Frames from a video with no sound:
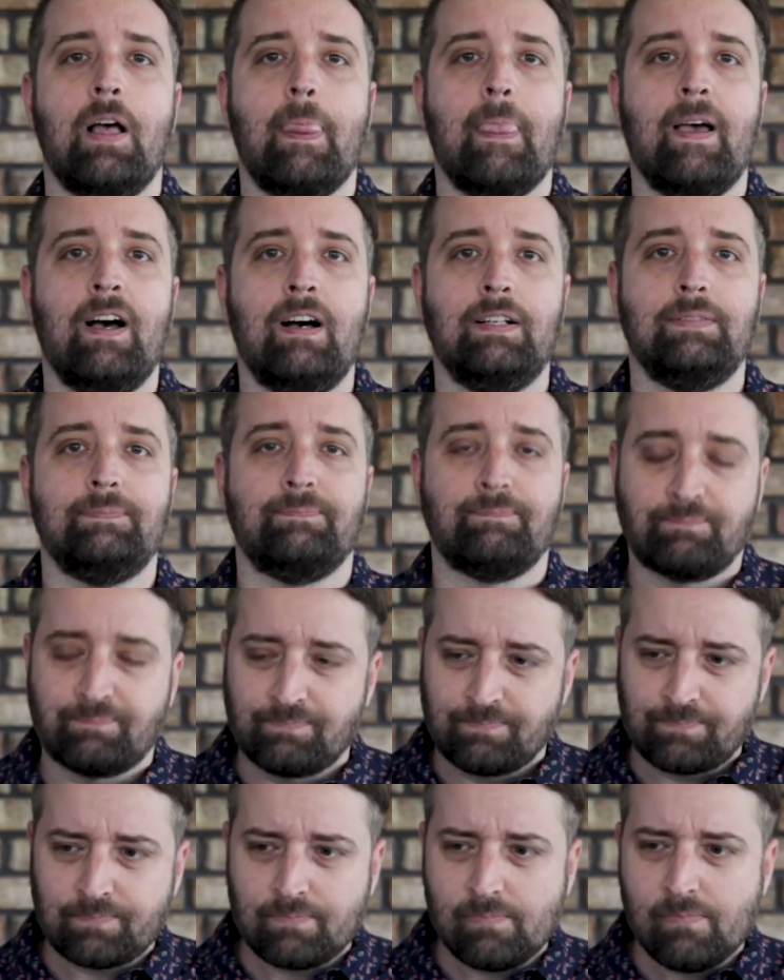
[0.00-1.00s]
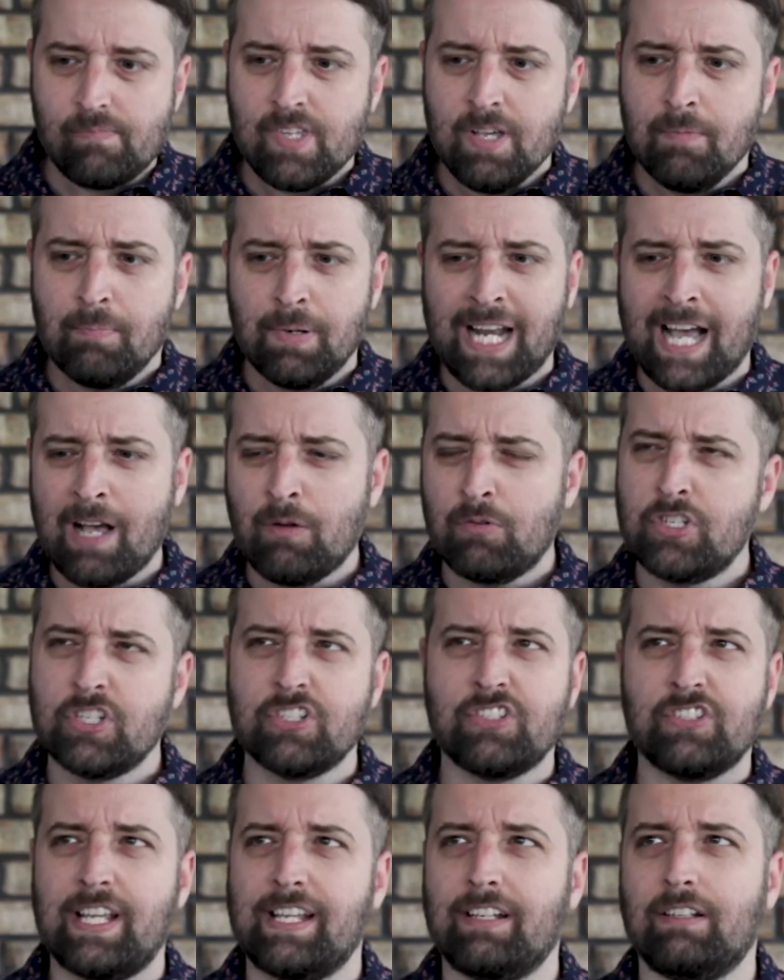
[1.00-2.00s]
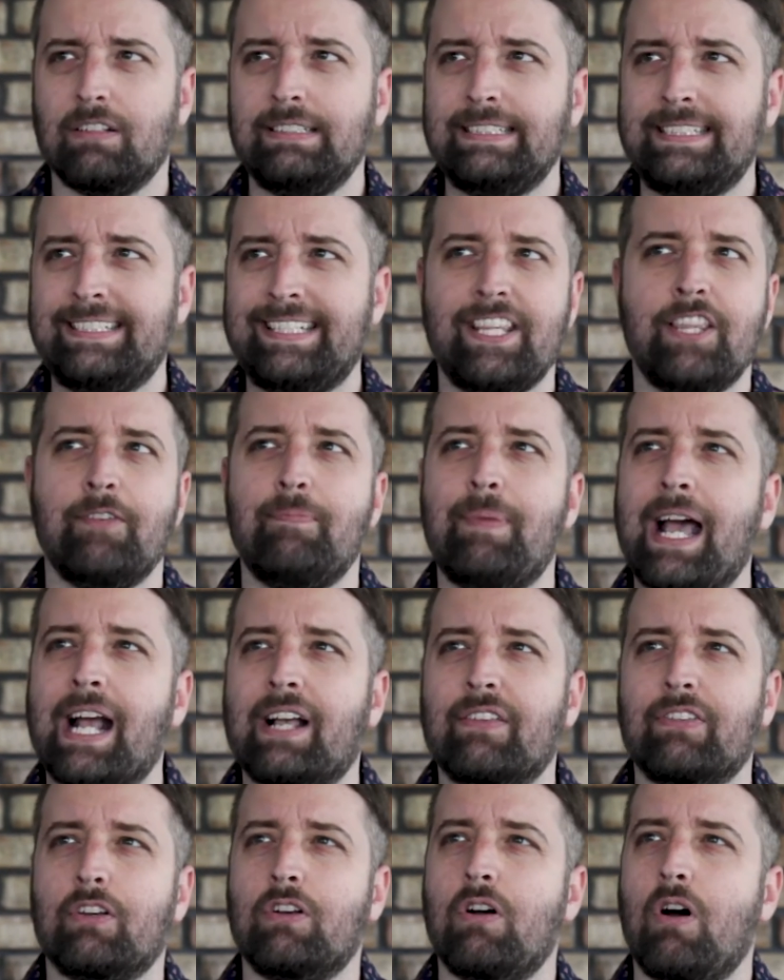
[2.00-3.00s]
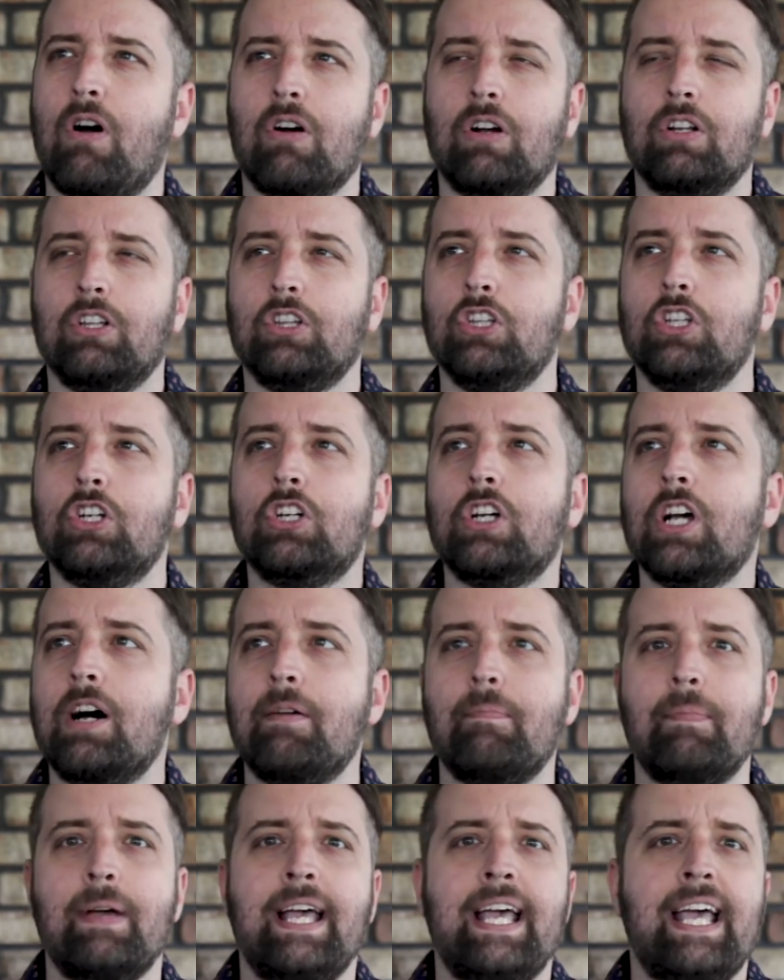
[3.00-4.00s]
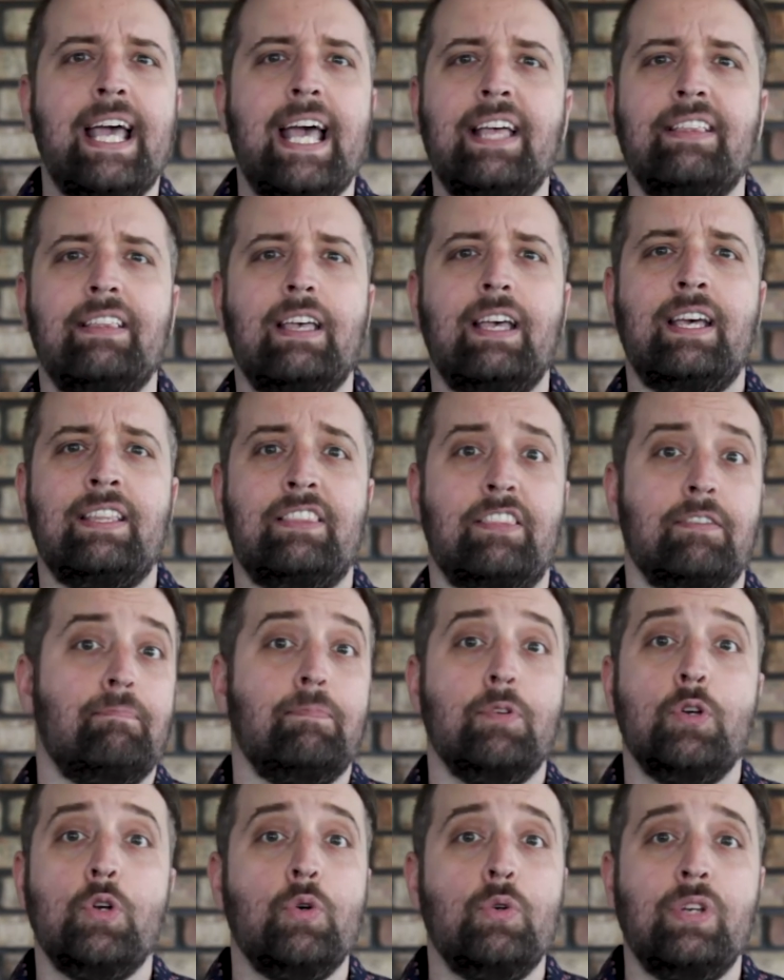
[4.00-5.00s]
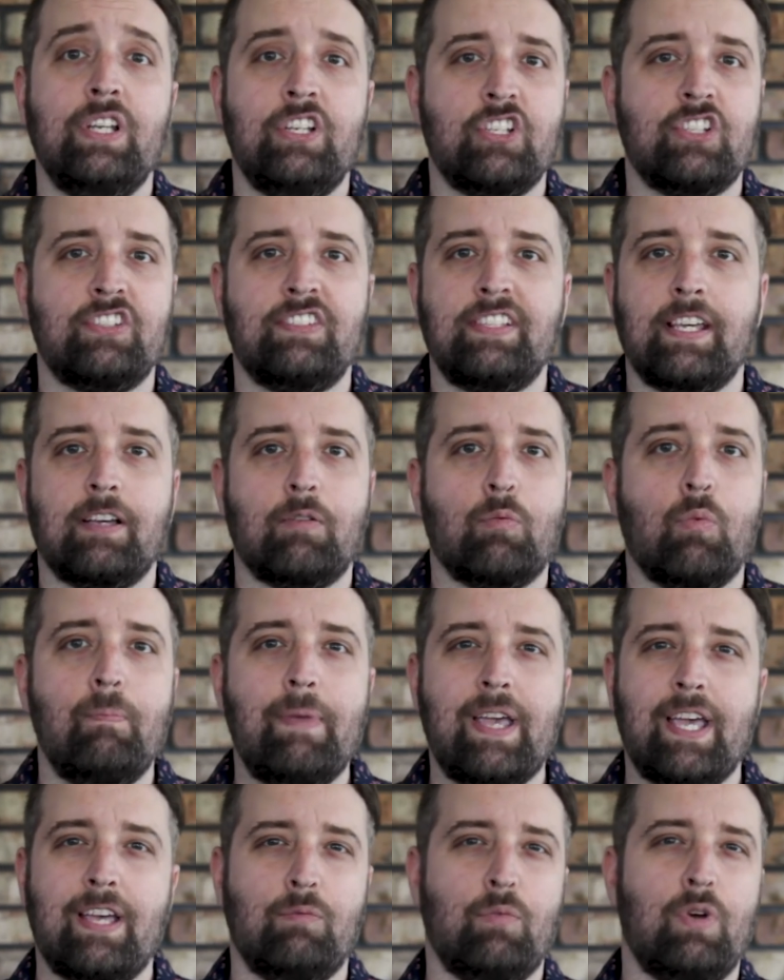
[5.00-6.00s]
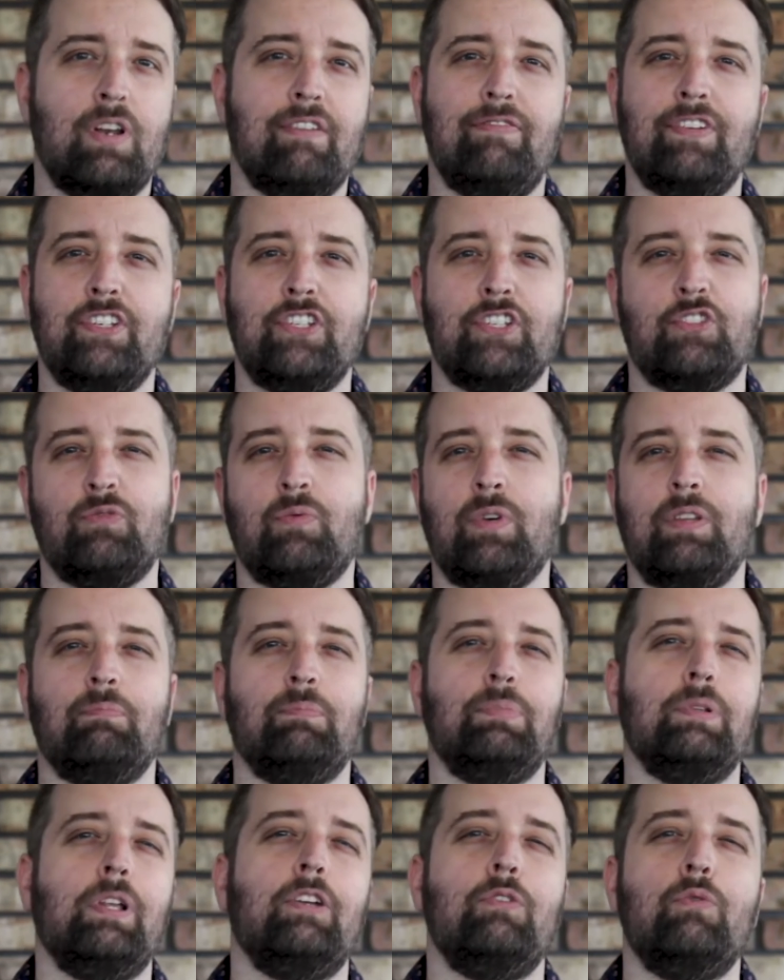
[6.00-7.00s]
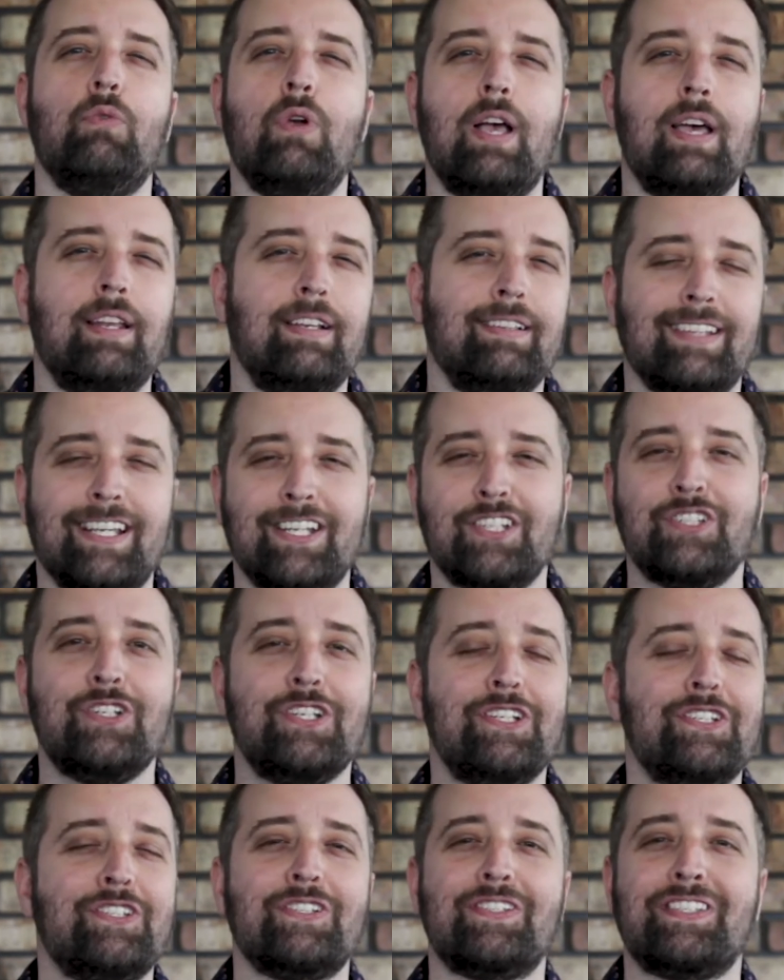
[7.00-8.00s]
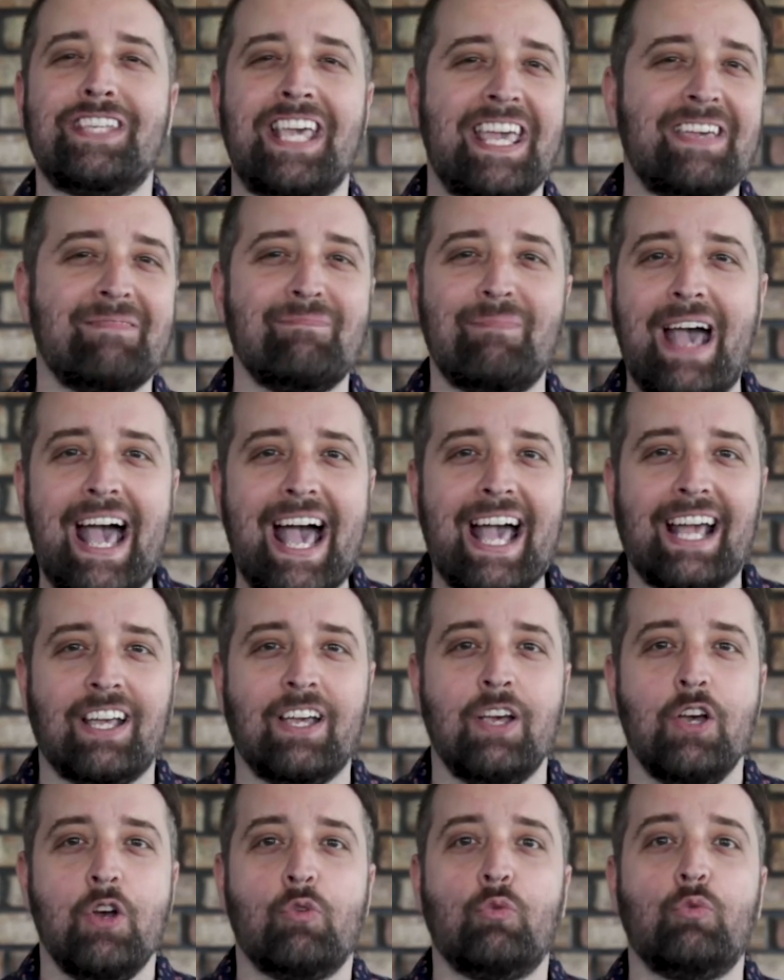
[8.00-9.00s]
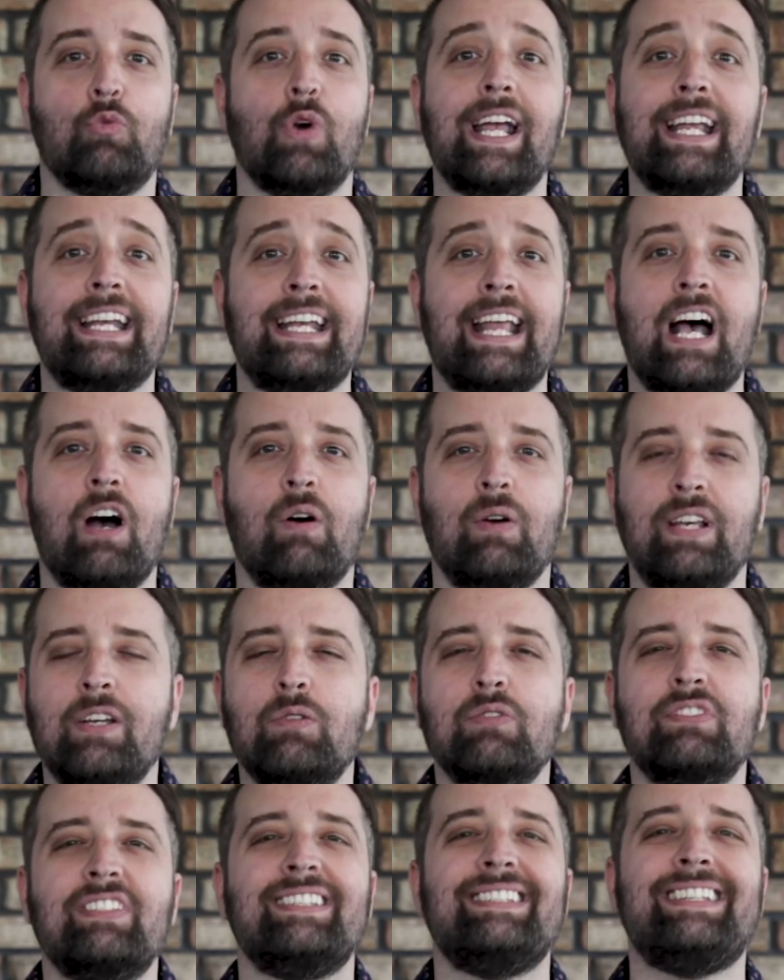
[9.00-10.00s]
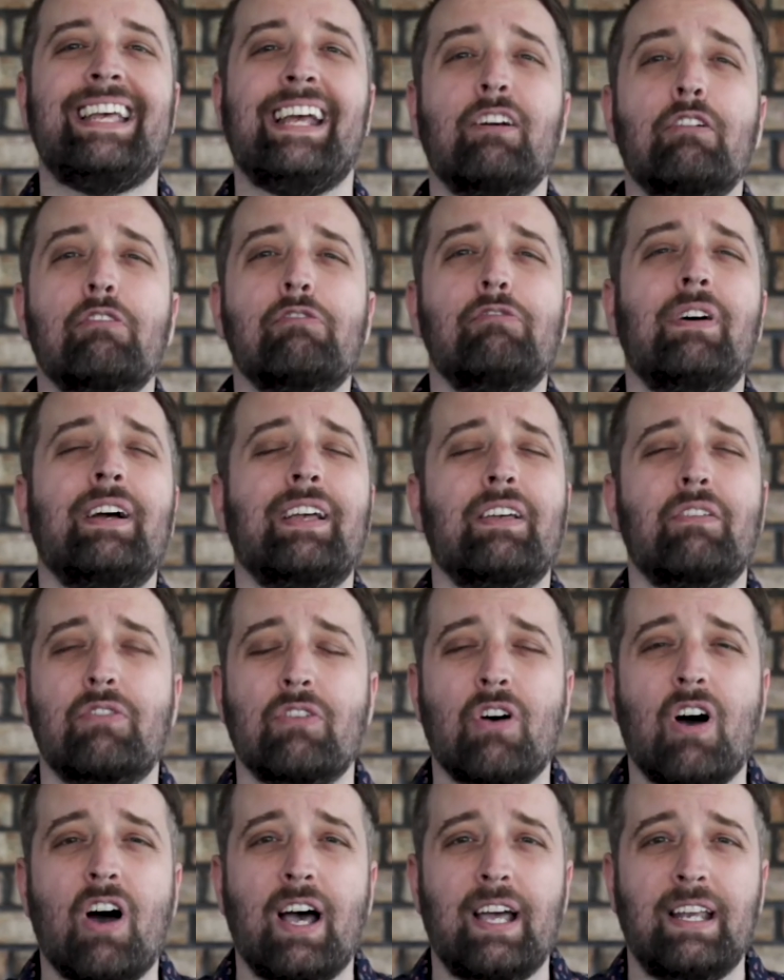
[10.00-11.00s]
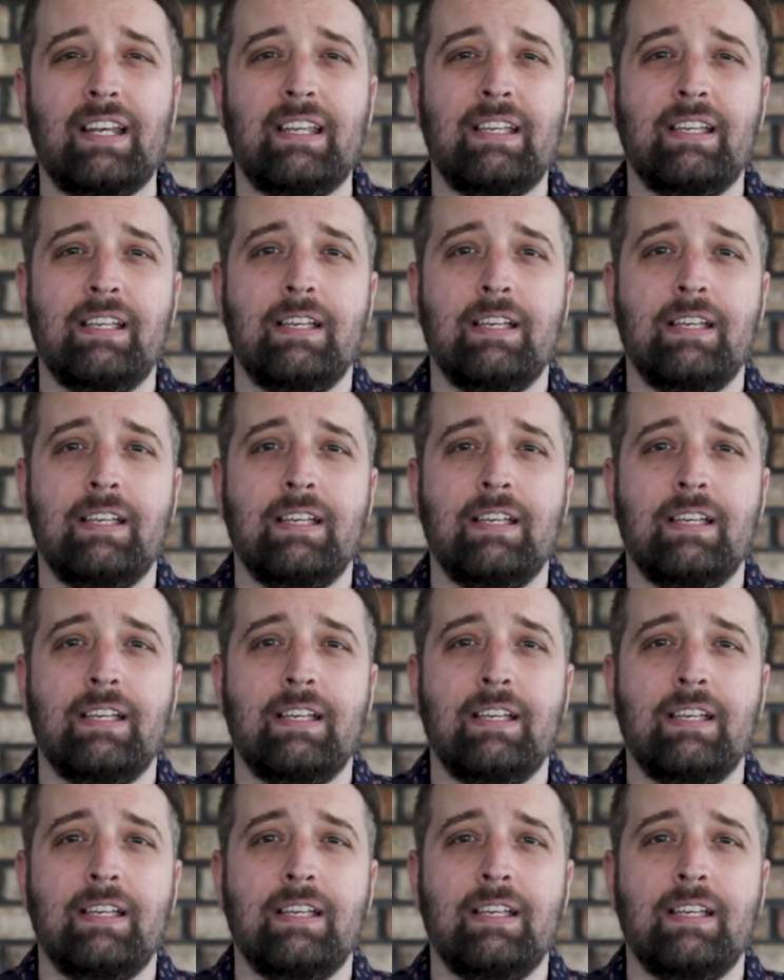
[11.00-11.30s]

But I would just like sit in the back of the car and look up at the moon and just think, man, what if it just went blood red and like Jesus came back right now? And it was a terrifying thought.